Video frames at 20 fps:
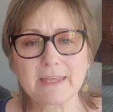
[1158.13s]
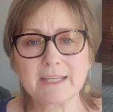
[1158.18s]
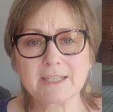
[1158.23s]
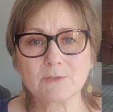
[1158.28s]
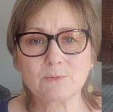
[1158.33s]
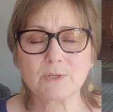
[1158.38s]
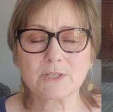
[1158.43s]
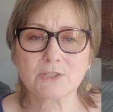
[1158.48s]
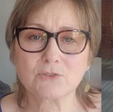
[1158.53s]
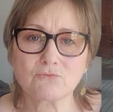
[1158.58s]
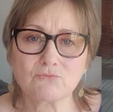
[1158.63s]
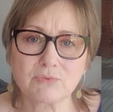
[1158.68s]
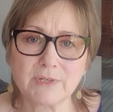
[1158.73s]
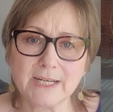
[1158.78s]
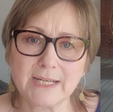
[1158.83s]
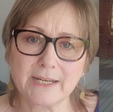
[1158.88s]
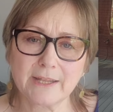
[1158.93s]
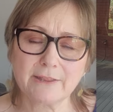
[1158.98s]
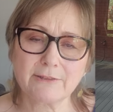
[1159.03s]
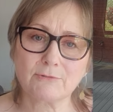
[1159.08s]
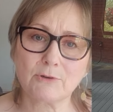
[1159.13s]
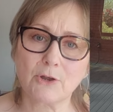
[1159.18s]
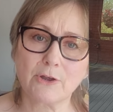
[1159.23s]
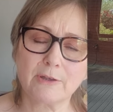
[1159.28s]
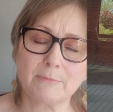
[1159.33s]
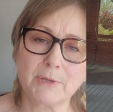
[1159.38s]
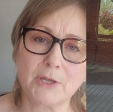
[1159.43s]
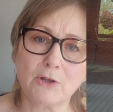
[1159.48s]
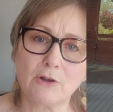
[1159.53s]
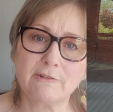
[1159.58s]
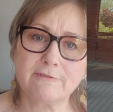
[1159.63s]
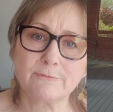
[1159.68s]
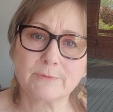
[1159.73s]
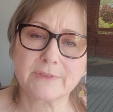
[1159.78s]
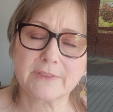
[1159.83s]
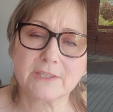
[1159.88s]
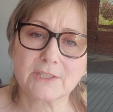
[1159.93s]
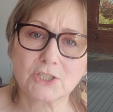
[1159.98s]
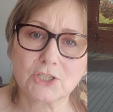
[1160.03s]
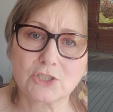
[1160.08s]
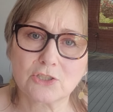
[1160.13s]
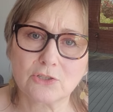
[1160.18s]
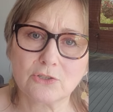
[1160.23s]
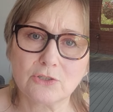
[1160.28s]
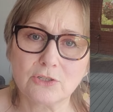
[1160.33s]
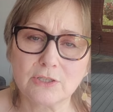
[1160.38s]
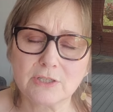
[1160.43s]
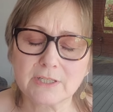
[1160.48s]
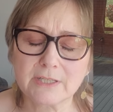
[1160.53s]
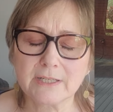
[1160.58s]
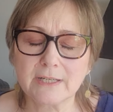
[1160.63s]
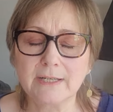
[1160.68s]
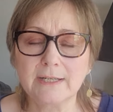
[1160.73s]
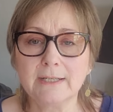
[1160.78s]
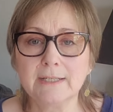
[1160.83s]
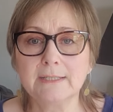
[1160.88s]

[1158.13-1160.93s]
that's what's really throwing me off with this shirt.